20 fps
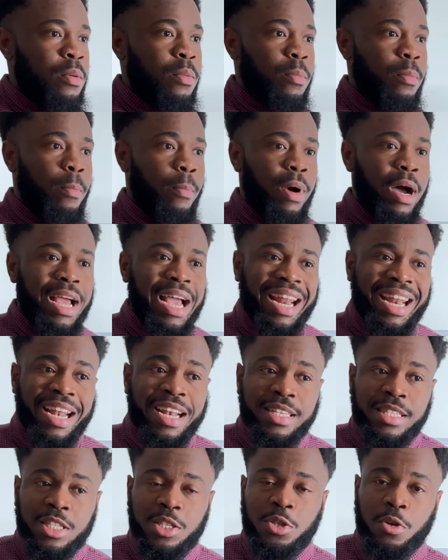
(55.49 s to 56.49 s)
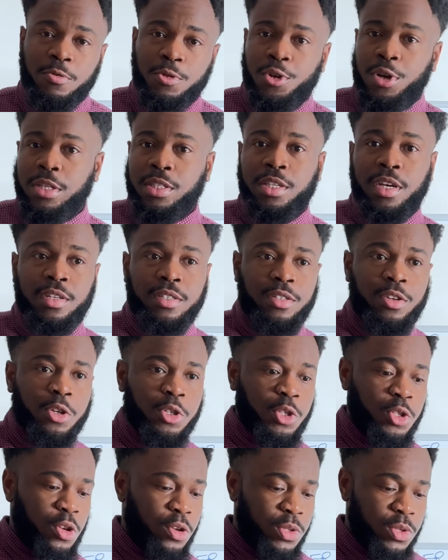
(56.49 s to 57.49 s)
My analysis of Jonathan does
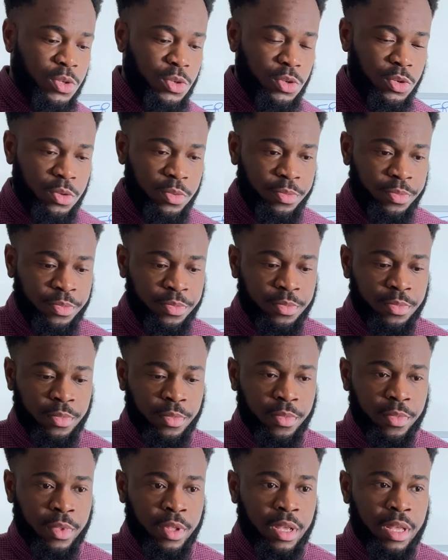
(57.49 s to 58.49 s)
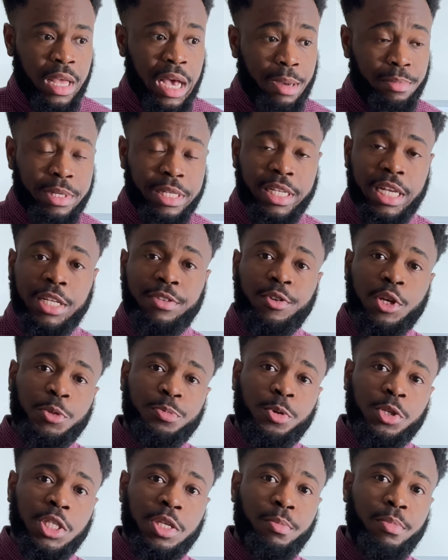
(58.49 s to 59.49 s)
not abdicate
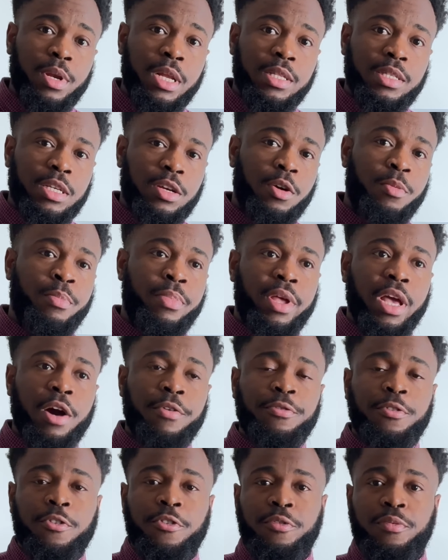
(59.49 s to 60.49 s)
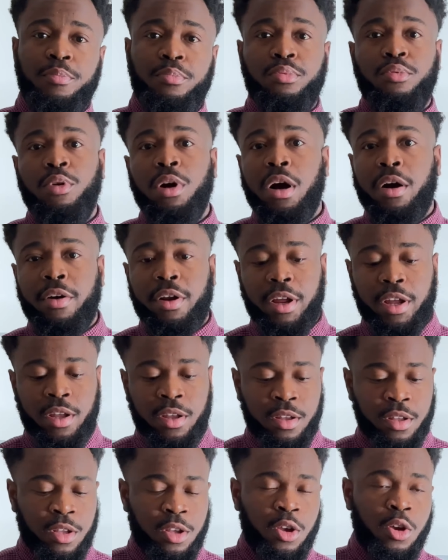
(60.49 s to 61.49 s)
responsibility on behalf of Buhari
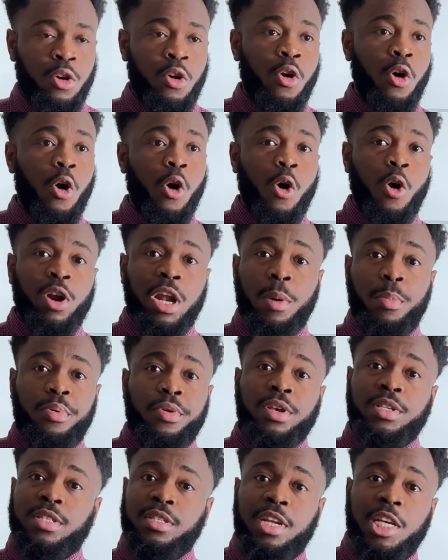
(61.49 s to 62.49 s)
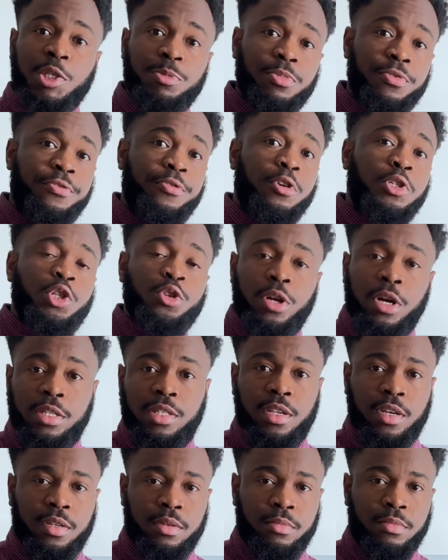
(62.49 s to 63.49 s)
or other presidents before
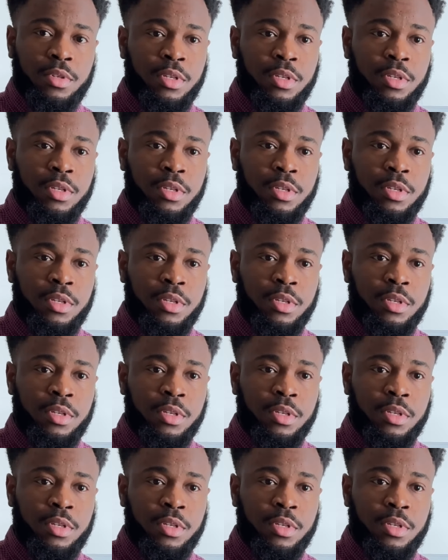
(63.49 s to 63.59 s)
Jonathan.